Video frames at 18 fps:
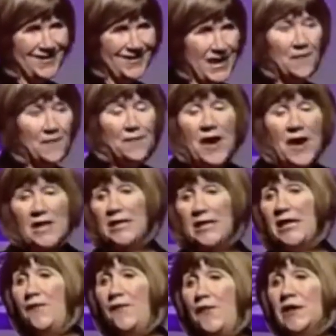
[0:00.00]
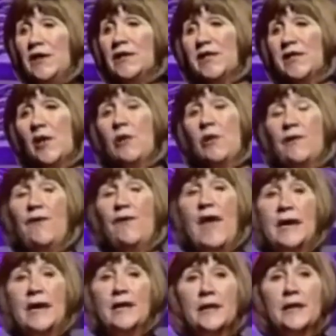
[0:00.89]
In fact, he feels so
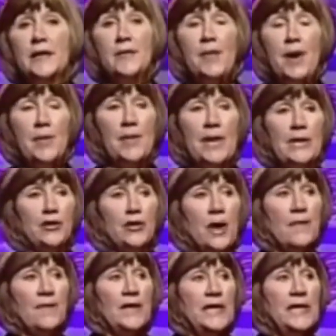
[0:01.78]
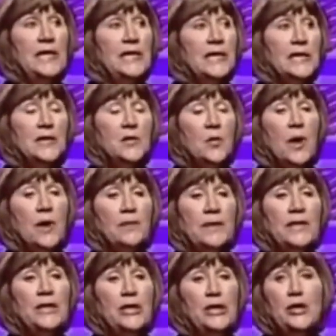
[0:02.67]
emphatically about my driving, he doesn't want
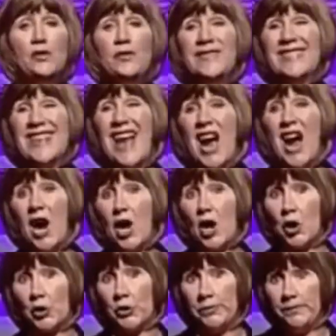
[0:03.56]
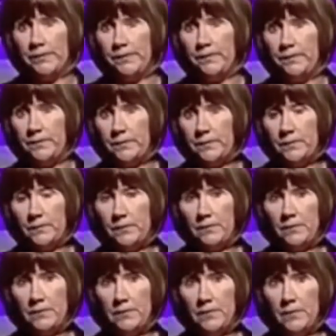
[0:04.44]
me to use R.
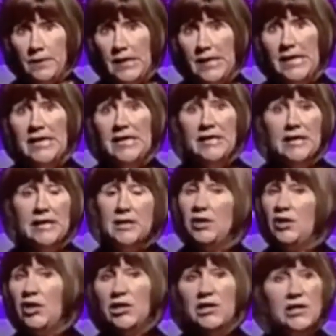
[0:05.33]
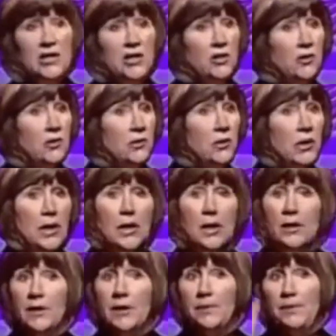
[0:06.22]
He says, just do
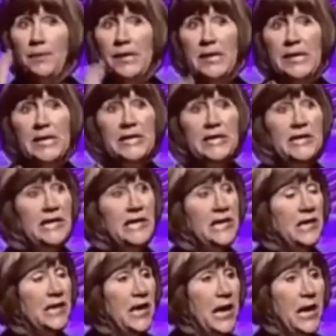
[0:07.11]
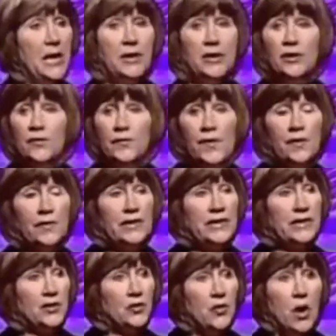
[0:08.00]
the P, D, and N. You're very
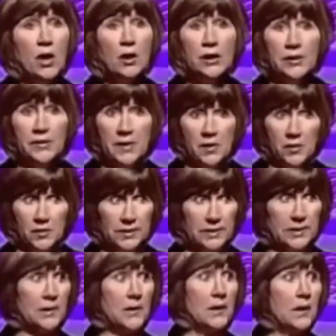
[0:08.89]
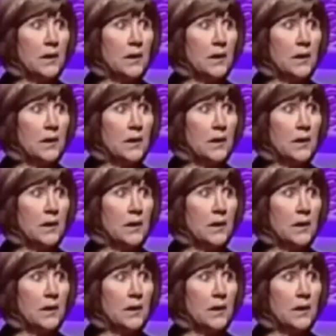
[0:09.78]
strong in those.